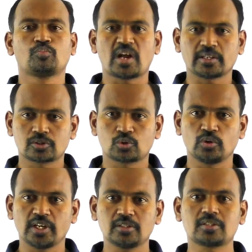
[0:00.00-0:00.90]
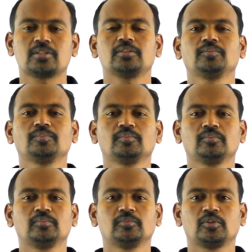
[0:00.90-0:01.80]
Good morning, students.
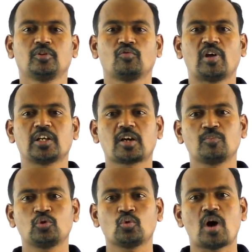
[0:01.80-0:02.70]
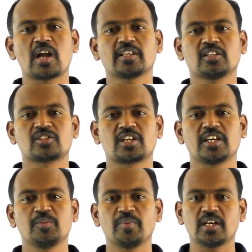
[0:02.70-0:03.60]
Welcome to Aryan
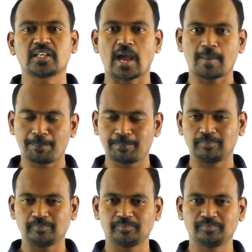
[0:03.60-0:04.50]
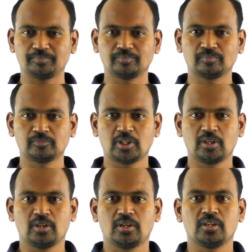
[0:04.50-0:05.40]
Study Mate App.
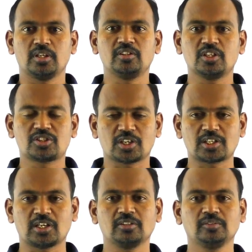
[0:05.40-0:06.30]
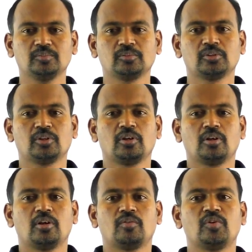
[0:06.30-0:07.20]
In this session,
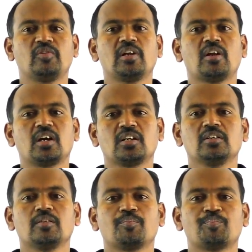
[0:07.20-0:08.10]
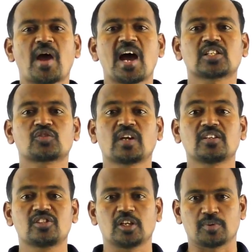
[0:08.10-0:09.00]
we will learn Maths
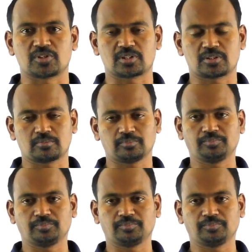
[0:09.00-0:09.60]
1 syllabus.